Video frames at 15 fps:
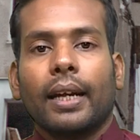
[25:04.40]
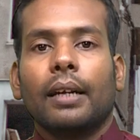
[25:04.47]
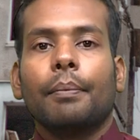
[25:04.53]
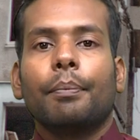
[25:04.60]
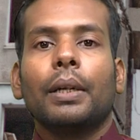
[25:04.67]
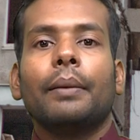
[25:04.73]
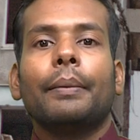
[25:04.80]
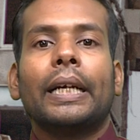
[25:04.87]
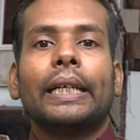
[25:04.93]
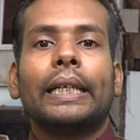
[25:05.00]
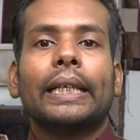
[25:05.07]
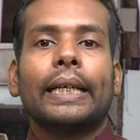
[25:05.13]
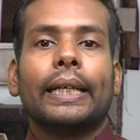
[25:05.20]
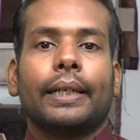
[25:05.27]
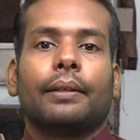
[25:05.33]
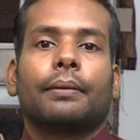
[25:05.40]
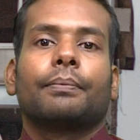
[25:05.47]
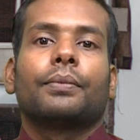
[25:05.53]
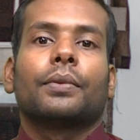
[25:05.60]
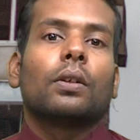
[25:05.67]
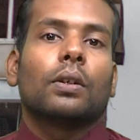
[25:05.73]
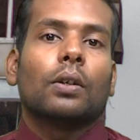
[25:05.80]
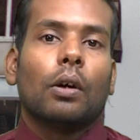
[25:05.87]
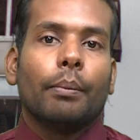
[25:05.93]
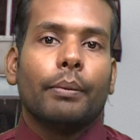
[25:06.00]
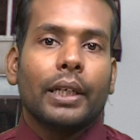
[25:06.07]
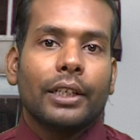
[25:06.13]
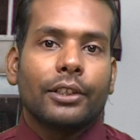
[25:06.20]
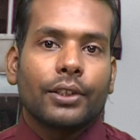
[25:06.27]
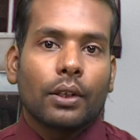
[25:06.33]
Implementing a
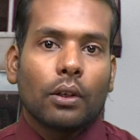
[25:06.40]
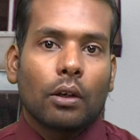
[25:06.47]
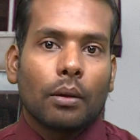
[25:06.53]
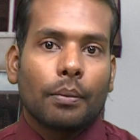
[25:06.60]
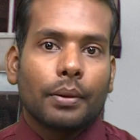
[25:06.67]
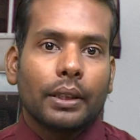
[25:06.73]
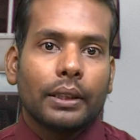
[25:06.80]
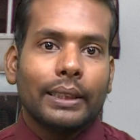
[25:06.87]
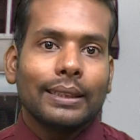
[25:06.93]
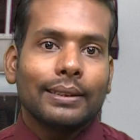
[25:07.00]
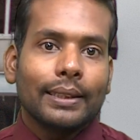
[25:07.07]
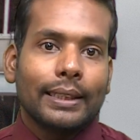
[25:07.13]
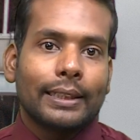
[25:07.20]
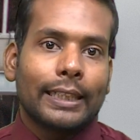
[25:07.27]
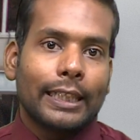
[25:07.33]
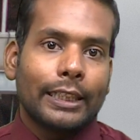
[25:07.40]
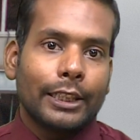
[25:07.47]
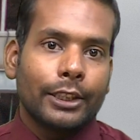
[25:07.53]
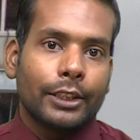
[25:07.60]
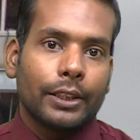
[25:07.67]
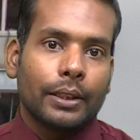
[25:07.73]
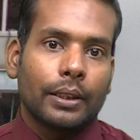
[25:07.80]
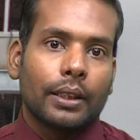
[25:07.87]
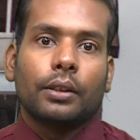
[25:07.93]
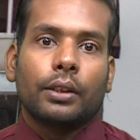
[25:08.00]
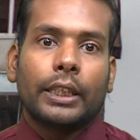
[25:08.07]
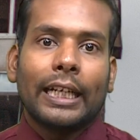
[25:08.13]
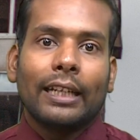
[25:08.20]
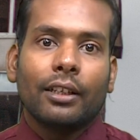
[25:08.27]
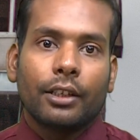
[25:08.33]
combination of this strategy
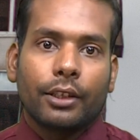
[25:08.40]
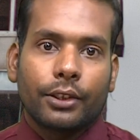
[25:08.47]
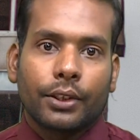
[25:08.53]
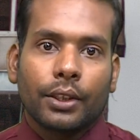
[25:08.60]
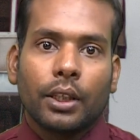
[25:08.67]
tailored